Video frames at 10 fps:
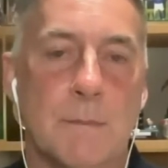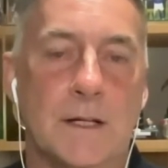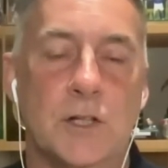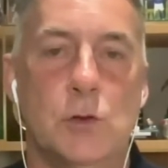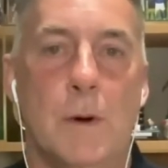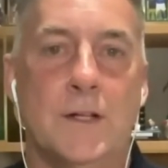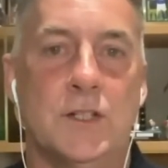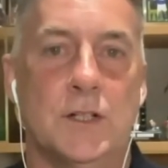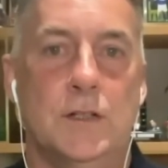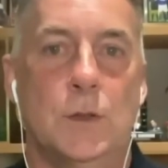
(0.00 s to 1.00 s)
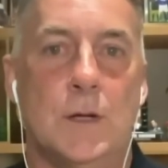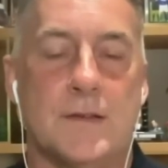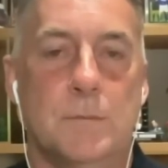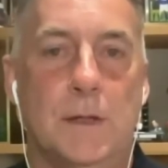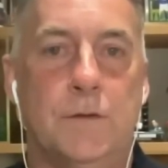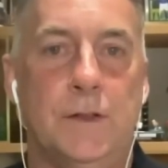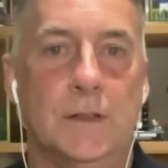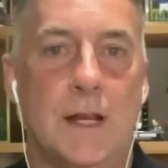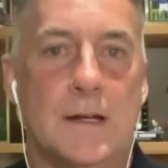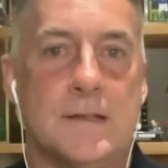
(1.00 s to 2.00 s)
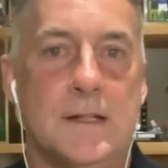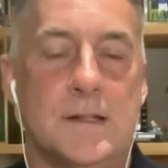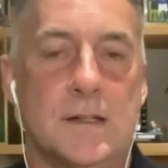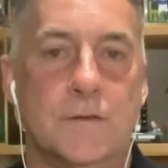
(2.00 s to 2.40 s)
I mean, can you imagine a Newcastle midfield next season